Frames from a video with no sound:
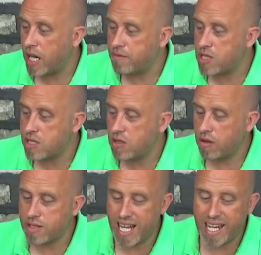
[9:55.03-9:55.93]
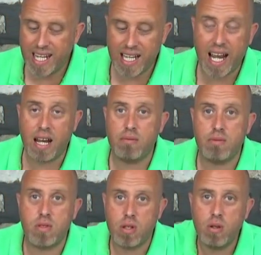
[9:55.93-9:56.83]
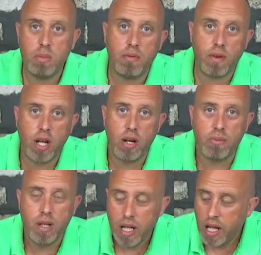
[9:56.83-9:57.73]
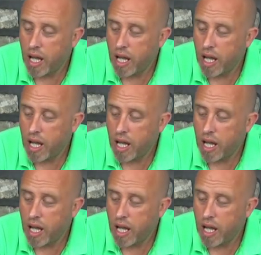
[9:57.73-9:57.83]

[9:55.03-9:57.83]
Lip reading: I've just not taken it out to be flown.